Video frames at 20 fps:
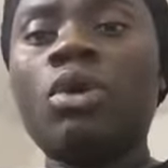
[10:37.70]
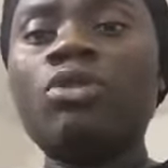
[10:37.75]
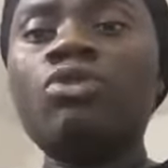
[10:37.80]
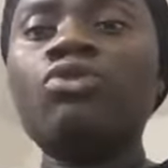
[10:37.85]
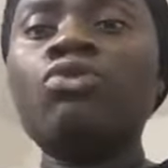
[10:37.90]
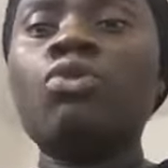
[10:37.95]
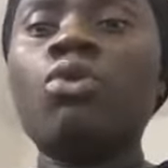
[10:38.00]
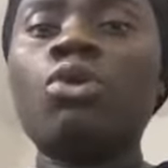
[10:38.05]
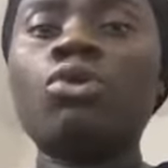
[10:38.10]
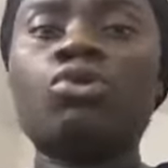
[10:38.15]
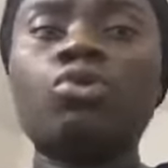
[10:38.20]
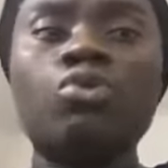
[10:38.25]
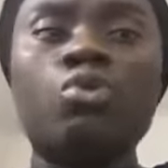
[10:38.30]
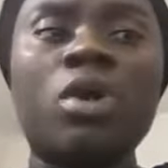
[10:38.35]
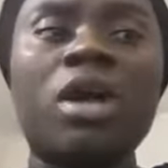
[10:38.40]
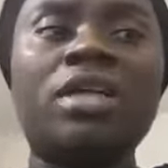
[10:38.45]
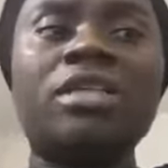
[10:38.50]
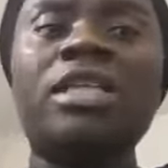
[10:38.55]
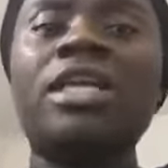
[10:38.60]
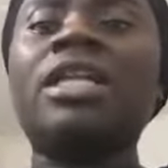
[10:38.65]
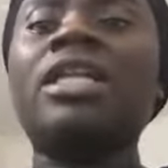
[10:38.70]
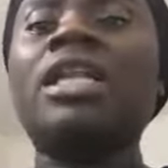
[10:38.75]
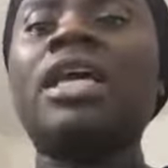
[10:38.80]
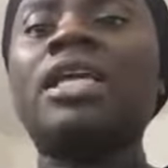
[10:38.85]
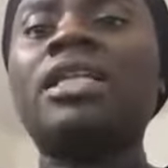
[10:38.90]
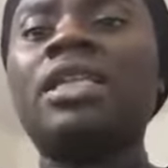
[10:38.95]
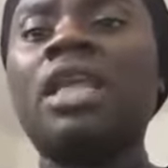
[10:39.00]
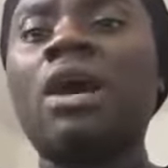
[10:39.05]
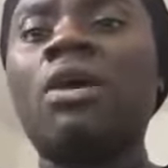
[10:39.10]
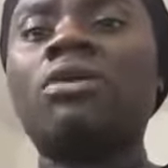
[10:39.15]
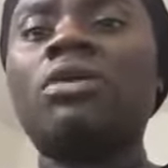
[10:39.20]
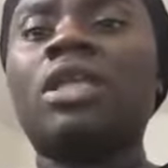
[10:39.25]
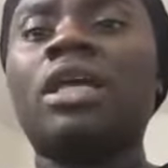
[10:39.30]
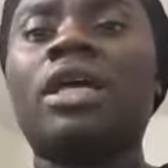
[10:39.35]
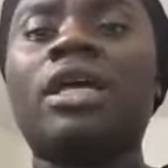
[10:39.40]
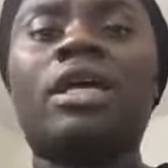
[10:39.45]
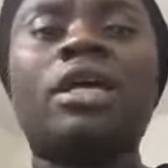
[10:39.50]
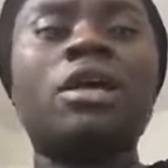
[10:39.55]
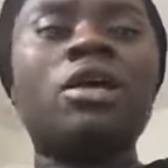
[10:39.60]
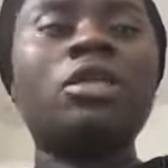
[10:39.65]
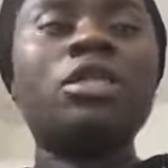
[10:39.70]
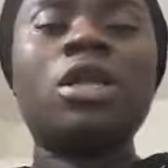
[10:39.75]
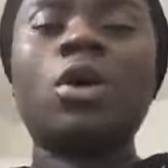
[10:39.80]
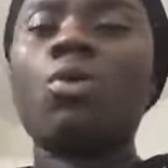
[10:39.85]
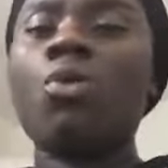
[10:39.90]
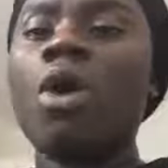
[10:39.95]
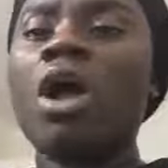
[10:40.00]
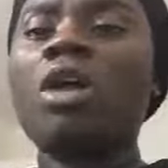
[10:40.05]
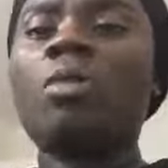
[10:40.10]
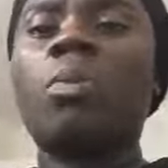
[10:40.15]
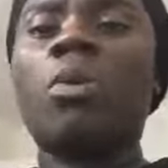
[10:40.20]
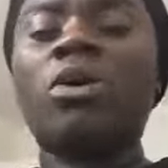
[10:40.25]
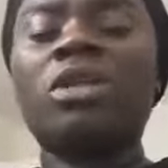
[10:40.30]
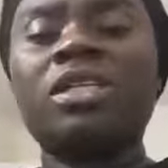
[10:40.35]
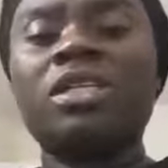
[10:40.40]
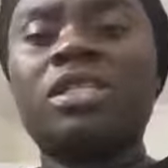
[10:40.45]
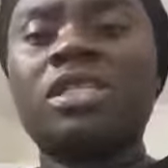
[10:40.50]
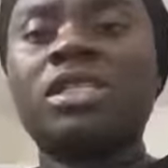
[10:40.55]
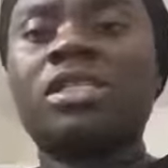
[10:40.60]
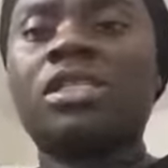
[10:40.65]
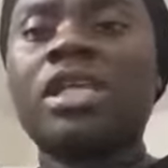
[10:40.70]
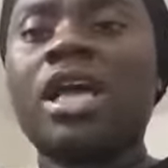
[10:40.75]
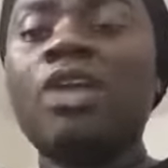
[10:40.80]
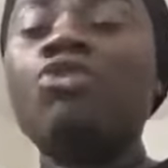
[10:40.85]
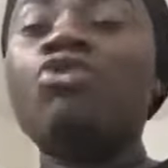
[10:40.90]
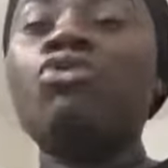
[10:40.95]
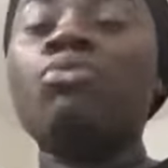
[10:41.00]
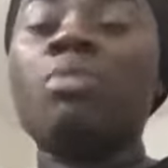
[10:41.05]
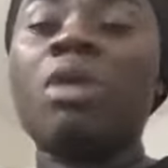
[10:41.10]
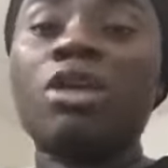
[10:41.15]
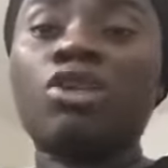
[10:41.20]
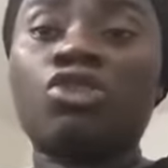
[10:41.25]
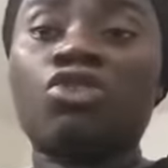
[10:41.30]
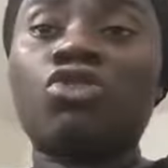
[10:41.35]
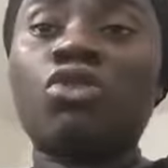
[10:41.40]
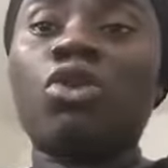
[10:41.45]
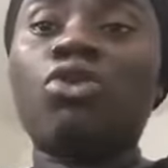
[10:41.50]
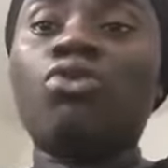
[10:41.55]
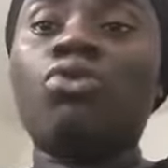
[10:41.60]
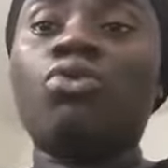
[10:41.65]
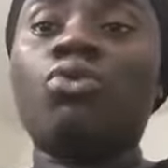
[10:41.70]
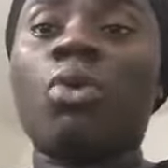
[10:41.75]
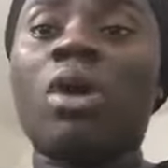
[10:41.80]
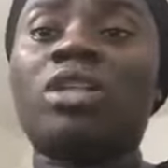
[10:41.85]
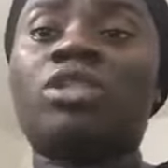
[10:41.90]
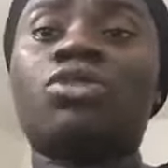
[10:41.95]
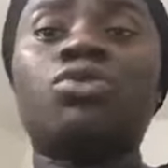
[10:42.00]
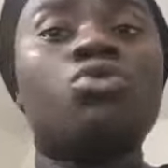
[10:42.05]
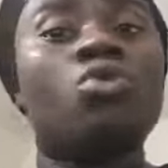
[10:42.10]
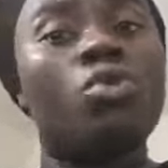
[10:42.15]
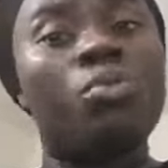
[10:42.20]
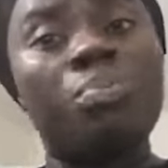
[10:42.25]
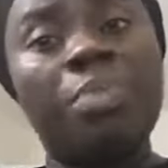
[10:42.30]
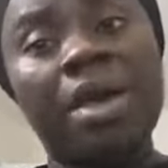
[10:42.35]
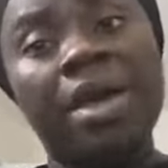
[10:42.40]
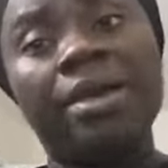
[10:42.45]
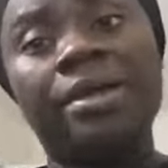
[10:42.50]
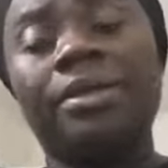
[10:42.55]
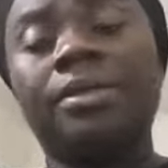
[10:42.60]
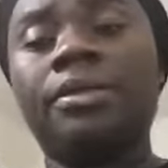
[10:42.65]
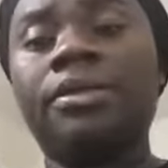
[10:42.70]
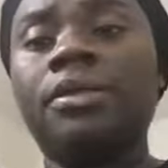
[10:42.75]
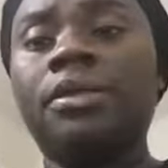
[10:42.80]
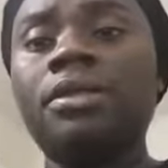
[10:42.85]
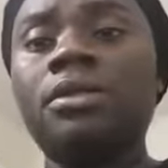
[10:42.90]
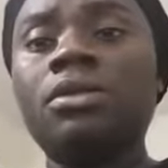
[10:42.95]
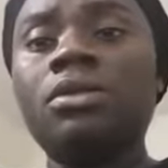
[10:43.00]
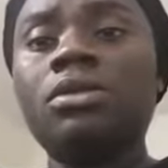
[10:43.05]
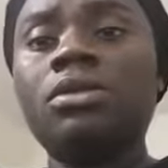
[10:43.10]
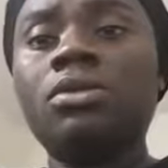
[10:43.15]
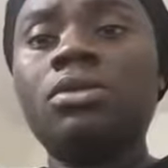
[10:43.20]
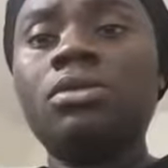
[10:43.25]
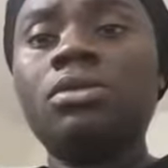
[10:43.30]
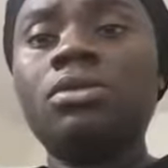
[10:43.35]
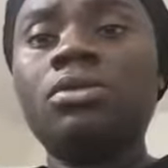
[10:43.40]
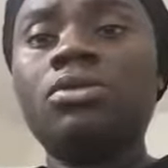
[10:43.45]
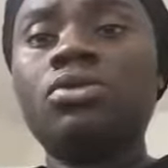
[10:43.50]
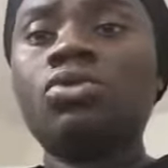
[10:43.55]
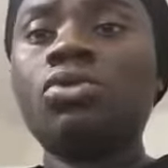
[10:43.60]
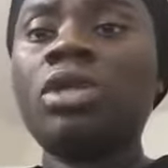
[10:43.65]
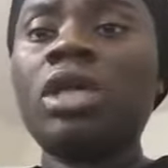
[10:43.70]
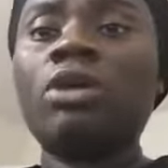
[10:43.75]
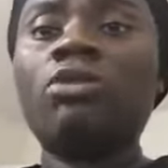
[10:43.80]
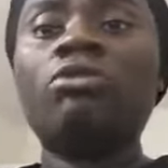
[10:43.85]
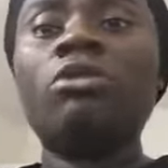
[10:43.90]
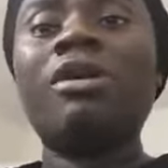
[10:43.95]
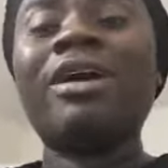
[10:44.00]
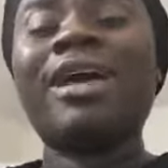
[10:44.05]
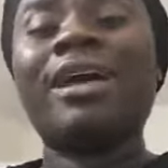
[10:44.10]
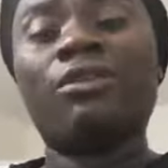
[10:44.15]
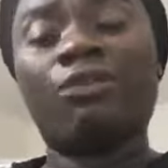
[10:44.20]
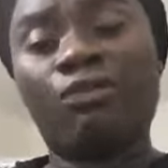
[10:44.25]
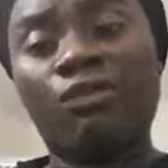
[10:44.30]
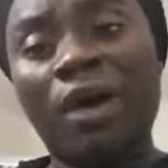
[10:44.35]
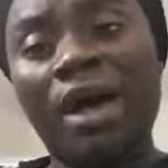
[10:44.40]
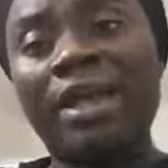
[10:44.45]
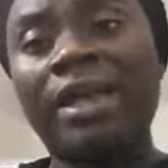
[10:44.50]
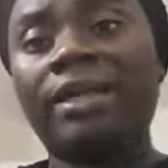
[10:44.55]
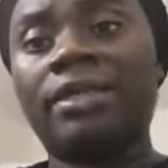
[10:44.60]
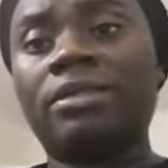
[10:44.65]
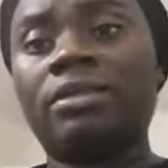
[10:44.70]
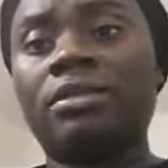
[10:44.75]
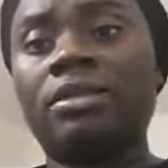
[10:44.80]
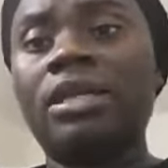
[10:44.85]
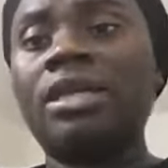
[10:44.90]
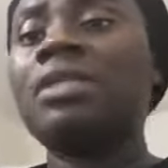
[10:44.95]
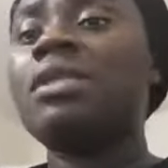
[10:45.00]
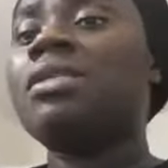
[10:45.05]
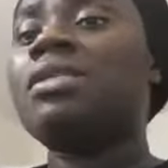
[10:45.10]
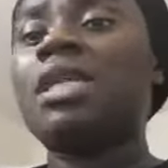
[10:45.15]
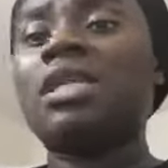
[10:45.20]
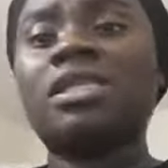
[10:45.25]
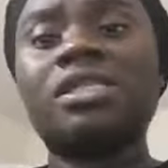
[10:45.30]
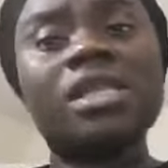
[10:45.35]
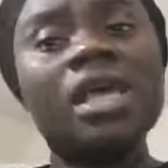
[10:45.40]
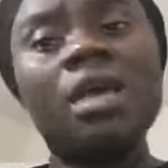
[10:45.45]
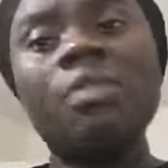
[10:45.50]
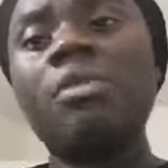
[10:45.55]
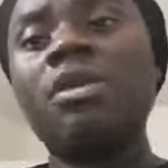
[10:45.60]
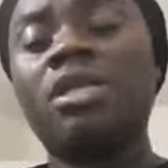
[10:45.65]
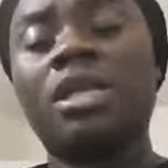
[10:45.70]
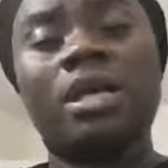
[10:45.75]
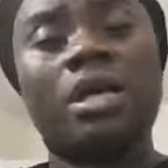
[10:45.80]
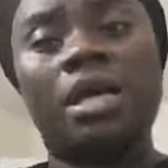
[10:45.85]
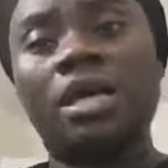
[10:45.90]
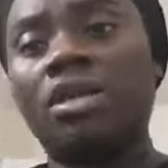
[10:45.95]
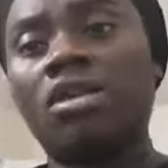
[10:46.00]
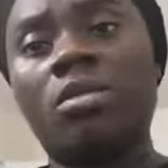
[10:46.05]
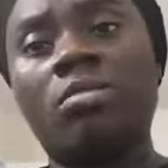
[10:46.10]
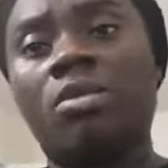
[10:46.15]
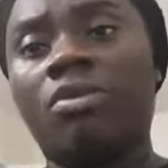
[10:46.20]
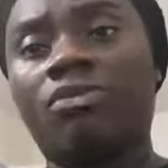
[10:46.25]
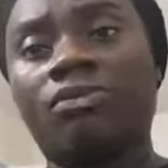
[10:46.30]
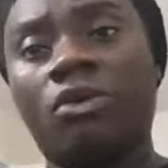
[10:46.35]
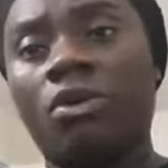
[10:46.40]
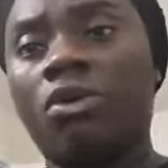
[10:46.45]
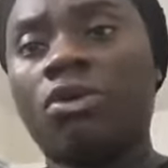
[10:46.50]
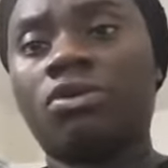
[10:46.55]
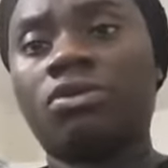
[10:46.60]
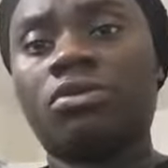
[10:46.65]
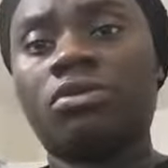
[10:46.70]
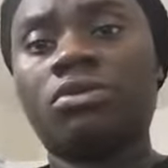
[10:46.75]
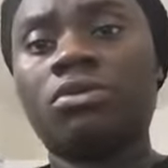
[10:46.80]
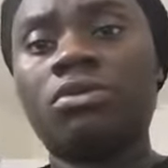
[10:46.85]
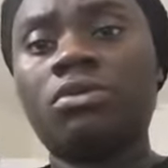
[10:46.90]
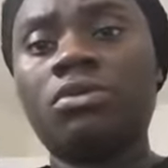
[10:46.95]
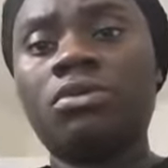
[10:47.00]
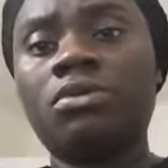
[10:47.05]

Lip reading: When you go to work, they lay down the work policies and you make sure you obey so that you don't get fired. It is the same in the kingdom of God.